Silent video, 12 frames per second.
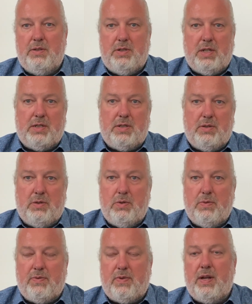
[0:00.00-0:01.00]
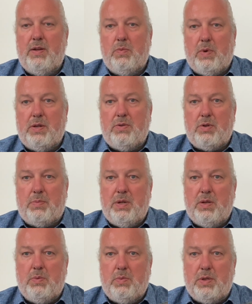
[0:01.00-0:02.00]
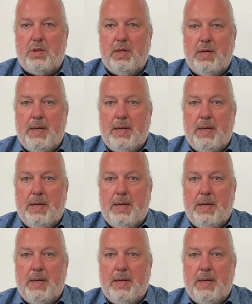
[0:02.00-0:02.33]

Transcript: just to find one tropical wood.